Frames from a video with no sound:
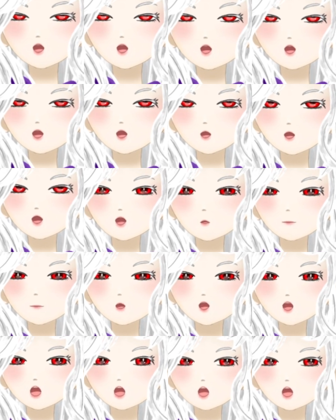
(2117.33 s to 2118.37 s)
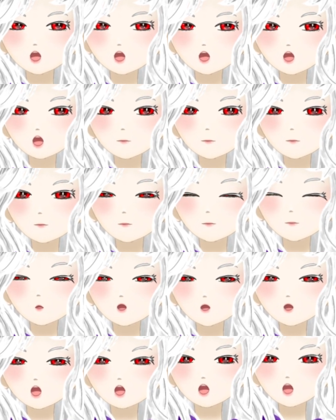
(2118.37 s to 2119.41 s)
The sounds that come from a major
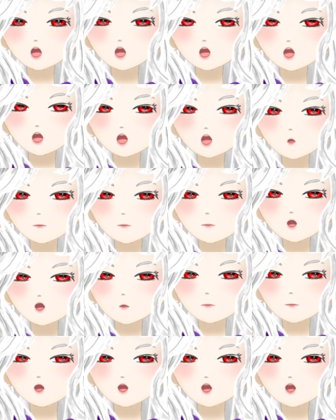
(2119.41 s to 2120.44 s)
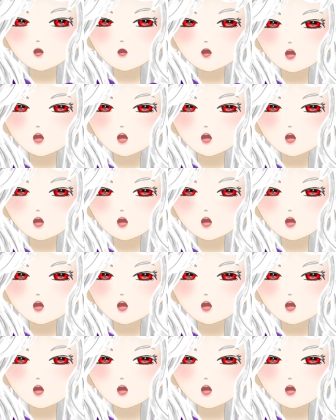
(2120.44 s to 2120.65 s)
key will always sound like